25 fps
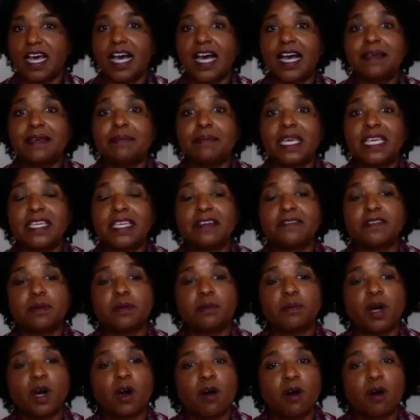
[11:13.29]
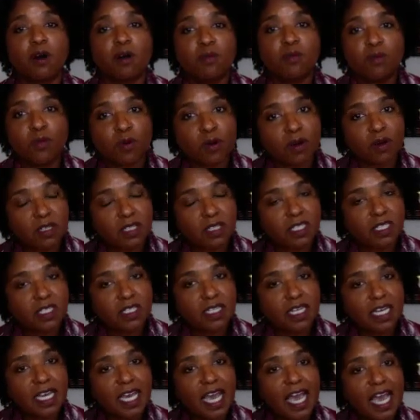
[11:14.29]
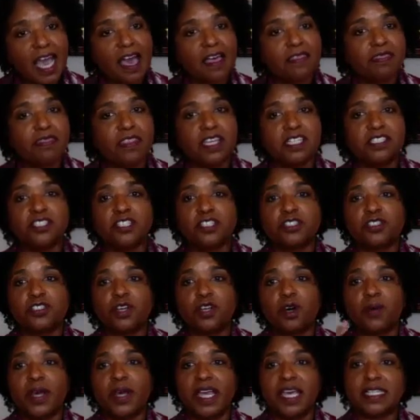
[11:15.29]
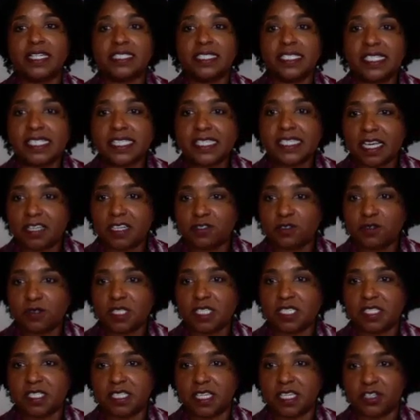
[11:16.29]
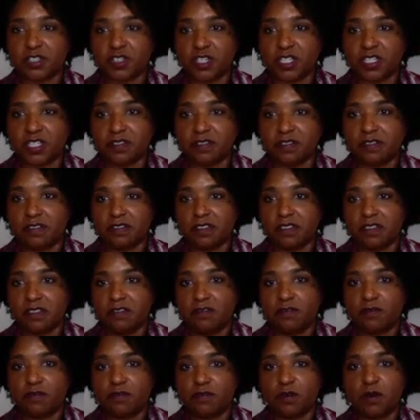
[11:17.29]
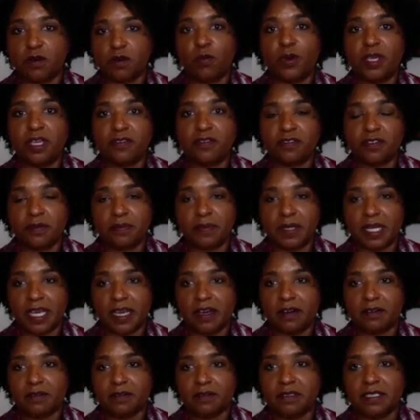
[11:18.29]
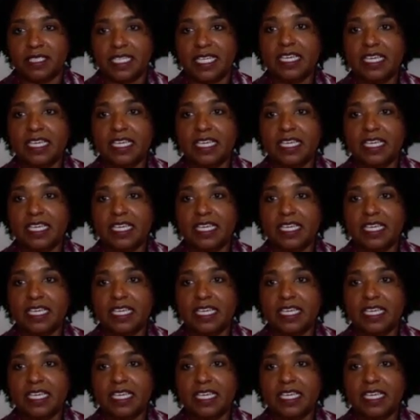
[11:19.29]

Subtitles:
I may give them homework and then just go ahead and schedule a session for a week from now,